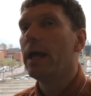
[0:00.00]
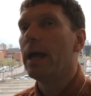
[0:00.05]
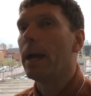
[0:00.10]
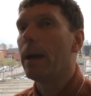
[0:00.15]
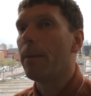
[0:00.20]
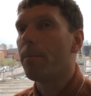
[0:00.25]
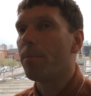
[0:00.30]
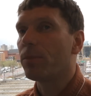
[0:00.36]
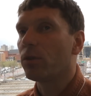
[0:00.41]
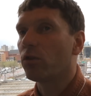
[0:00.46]

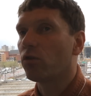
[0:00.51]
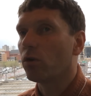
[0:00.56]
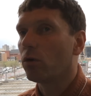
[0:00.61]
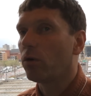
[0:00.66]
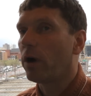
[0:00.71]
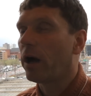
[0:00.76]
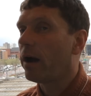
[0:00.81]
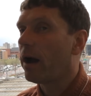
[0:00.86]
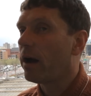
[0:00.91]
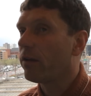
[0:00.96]
And so
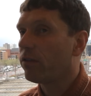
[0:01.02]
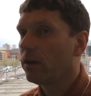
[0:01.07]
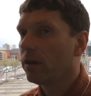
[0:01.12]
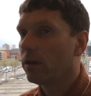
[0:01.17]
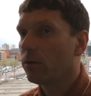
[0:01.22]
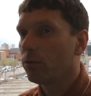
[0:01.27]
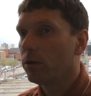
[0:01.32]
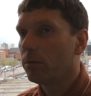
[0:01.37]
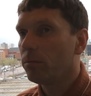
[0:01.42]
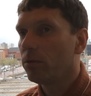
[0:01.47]
I think
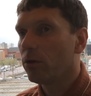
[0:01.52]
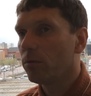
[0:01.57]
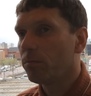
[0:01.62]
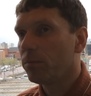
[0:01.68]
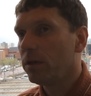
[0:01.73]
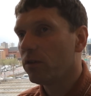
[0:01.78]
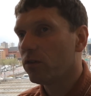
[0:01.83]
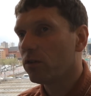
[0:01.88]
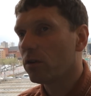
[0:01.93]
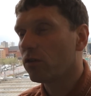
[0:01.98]
it will not
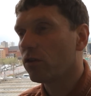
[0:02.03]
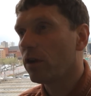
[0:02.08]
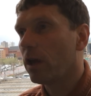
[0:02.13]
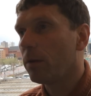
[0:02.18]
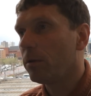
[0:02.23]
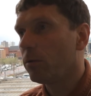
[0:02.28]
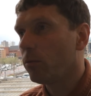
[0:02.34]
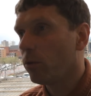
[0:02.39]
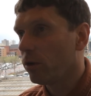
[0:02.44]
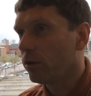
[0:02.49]
be such a
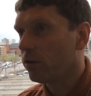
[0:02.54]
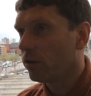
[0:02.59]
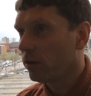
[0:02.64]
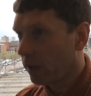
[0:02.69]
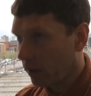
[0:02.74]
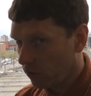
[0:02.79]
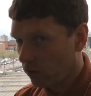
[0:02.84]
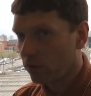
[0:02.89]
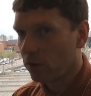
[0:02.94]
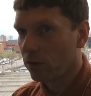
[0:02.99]
happy world in the
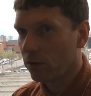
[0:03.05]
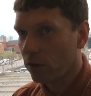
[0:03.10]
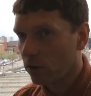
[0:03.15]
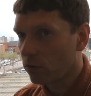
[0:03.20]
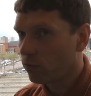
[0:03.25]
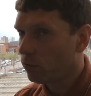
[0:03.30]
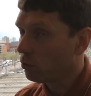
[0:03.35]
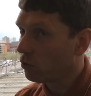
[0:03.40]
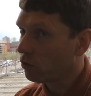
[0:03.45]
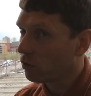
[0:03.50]
next
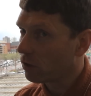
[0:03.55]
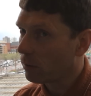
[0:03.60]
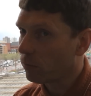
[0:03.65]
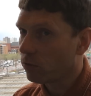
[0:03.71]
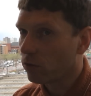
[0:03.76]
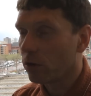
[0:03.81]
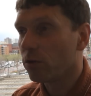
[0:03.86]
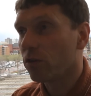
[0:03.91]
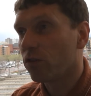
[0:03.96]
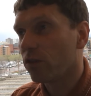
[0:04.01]
future, and I'm
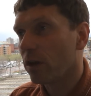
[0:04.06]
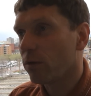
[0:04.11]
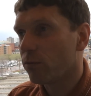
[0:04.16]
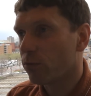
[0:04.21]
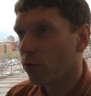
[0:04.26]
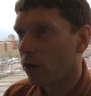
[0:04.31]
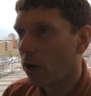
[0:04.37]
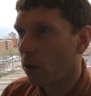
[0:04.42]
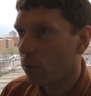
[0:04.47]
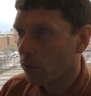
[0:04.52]
sorry to say
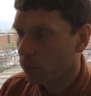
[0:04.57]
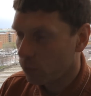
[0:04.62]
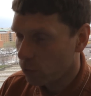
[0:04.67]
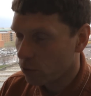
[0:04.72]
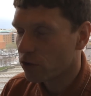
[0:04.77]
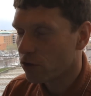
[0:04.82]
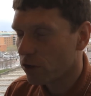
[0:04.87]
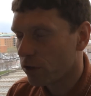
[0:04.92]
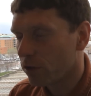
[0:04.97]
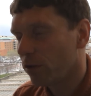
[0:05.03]
for our
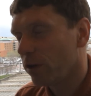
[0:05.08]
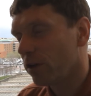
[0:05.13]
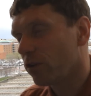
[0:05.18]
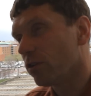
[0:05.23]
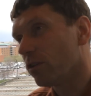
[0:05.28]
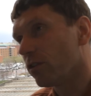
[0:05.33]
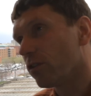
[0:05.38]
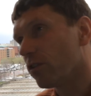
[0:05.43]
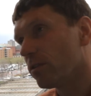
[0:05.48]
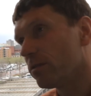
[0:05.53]
future
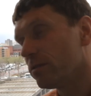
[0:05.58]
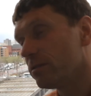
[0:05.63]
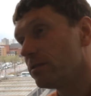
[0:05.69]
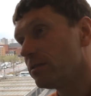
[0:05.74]
generations.